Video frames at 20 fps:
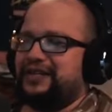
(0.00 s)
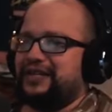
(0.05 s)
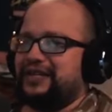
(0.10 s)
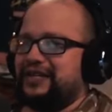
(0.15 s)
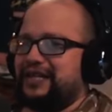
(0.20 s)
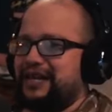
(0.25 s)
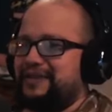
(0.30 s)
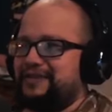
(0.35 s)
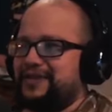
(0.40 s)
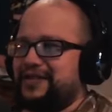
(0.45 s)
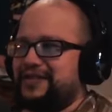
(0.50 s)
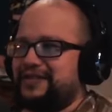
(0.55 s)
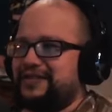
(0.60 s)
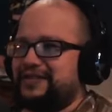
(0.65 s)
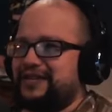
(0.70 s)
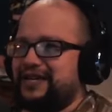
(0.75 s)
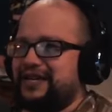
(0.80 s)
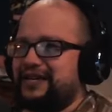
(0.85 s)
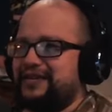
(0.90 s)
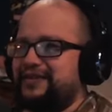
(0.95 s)
Now that being
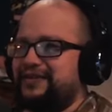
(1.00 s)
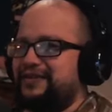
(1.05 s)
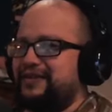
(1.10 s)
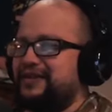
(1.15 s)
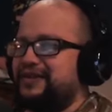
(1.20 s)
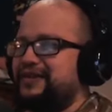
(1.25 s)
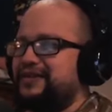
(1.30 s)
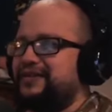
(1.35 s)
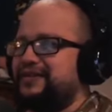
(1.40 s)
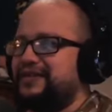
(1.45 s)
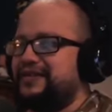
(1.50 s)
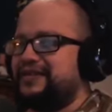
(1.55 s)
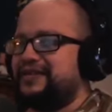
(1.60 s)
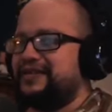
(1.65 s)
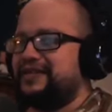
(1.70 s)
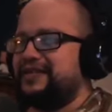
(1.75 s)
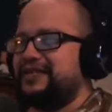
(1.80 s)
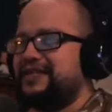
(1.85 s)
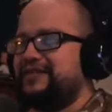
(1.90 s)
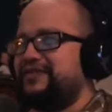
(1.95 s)
said, this
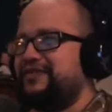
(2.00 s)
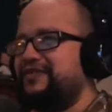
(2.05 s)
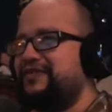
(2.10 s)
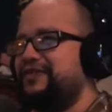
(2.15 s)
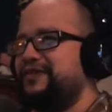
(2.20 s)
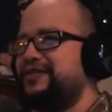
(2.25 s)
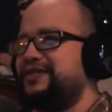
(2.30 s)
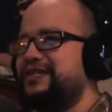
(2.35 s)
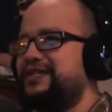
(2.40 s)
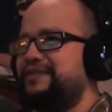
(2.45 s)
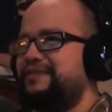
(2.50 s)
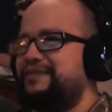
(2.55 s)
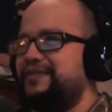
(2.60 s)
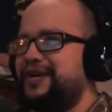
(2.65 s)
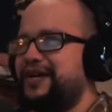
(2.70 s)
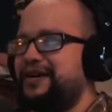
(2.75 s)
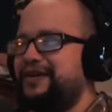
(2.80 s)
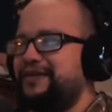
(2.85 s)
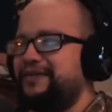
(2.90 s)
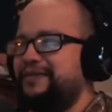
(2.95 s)
does have a 4-step
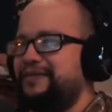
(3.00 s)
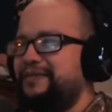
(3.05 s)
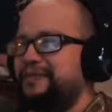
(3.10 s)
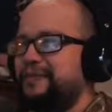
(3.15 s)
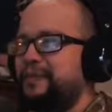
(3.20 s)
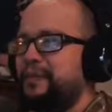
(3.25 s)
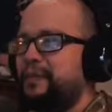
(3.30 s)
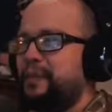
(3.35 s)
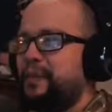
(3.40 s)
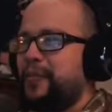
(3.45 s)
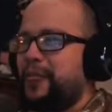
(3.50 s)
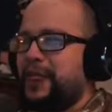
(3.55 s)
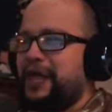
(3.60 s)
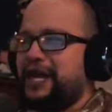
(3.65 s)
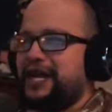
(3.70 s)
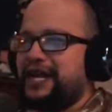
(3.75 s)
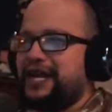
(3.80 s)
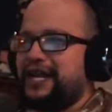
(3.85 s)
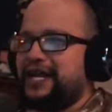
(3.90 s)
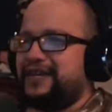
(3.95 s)
banner,
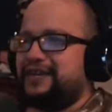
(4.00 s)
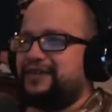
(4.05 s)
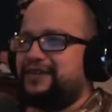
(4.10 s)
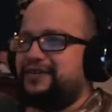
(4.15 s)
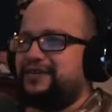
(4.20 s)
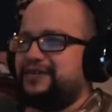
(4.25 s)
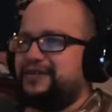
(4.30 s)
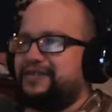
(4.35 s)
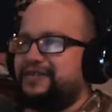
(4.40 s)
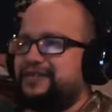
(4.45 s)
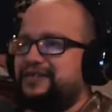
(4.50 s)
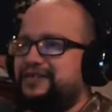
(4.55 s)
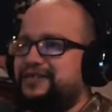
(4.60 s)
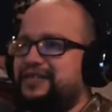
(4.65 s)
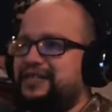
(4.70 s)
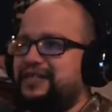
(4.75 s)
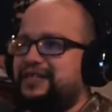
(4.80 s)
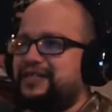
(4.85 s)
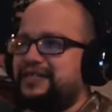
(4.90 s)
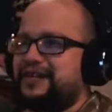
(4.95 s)
and I had to go into
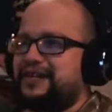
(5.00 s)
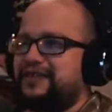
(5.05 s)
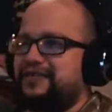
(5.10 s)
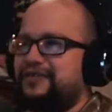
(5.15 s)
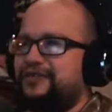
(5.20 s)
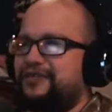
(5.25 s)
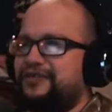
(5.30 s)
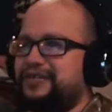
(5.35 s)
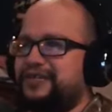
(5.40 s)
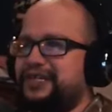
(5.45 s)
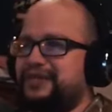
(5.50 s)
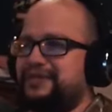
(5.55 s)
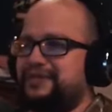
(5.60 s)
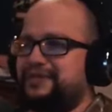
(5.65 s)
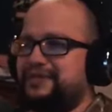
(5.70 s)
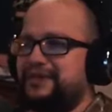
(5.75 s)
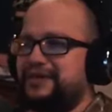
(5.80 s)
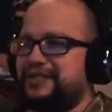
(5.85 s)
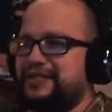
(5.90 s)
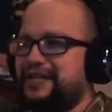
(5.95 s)
the entire 4
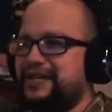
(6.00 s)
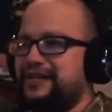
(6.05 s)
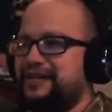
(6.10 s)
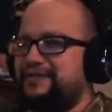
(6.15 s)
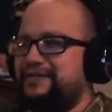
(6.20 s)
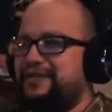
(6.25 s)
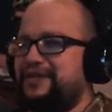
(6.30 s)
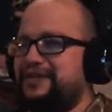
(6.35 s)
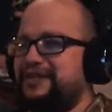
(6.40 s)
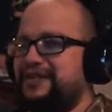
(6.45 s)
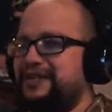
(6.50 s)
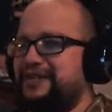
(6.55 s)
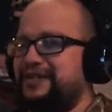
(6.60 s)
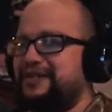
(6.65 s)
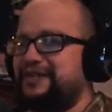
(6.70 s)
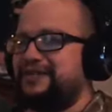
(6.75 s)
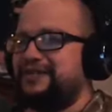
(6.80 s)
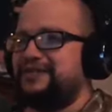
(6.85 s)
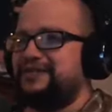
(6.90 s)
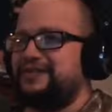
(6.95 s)
steps once again, much like
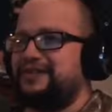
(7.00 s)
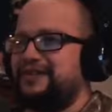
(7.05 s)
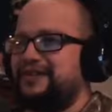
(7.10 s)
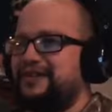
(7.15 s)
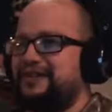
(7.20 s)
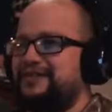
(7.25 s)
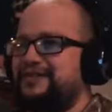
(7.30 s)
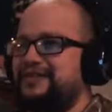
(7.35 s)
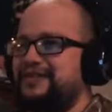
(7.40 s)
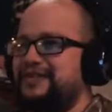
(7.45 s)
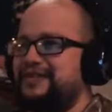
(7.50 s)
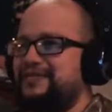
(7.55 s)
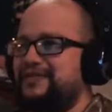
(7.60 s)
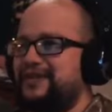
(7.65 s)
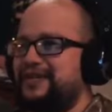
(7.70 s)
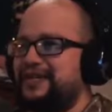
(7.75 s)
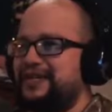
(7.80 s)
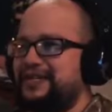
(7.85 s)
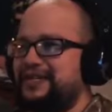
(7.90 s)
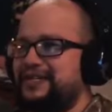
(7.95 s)
the Cluster Gundam, to
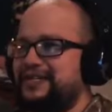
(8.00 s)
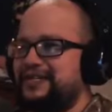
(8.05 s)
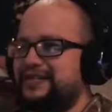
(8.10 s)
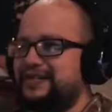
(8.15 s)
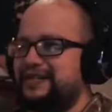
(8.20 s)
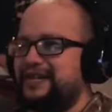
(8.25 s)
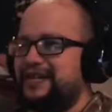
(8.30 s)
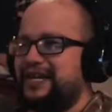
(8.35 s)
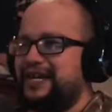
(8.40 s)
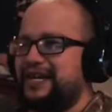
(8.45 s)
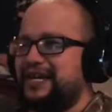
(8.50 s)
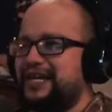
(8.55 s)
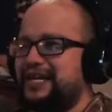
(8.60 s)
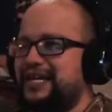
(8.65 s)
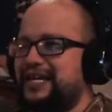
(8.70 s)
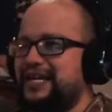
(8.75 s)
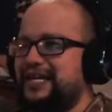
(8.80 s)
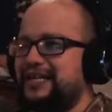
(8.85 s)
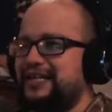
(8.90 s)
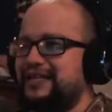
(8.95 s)
even get a shot at
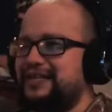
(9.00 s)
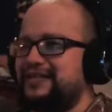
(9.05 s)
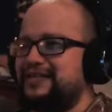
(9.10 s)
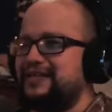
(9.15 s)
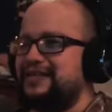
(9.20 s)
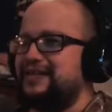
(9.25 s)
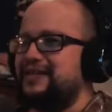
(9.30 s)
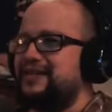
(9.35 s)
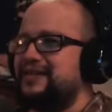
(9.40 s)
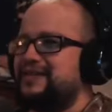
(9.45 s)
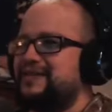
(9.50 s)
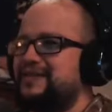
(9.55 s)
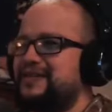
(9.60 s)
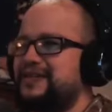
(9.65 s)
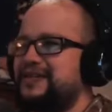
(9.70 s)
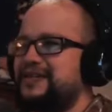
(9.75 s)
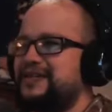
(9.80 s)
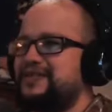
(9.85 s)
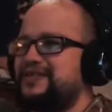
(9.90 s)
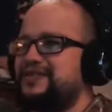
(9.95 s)
getting this,
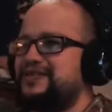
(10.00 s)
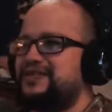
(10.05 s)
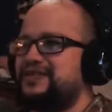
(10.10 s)
because there's